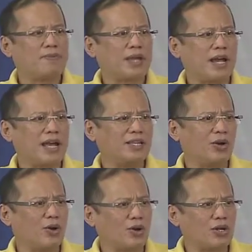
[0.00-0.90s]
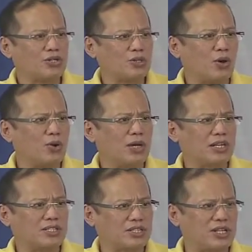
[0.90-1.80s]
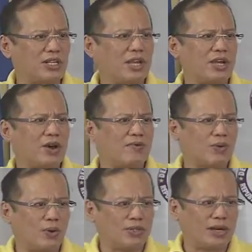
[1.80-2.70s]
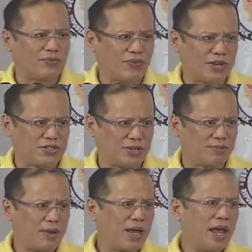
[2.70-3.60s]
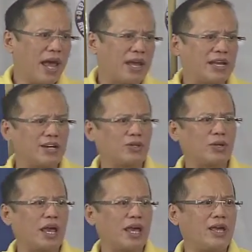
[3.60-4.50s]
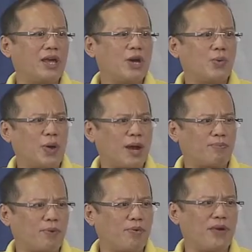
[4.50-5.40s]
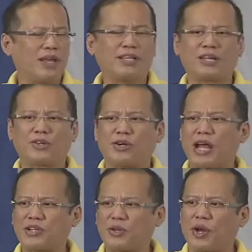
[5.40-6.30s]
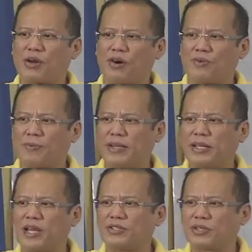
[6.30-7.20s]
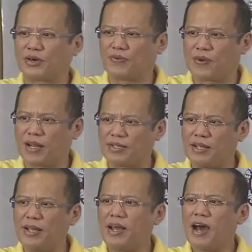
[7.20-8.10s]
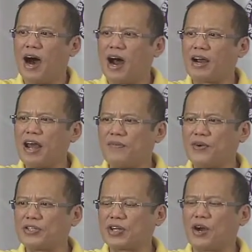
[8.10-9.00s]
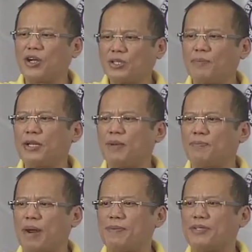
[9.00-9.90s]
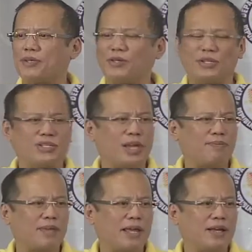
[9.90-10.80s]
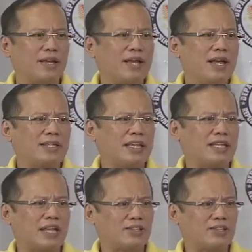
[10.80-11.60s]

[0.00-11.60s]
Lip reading: Cagayan de Oro is known as the city of golden friendship. And here today, we are proving that your national government is your friend. Our efforts are ultimately premised on the same thing, that the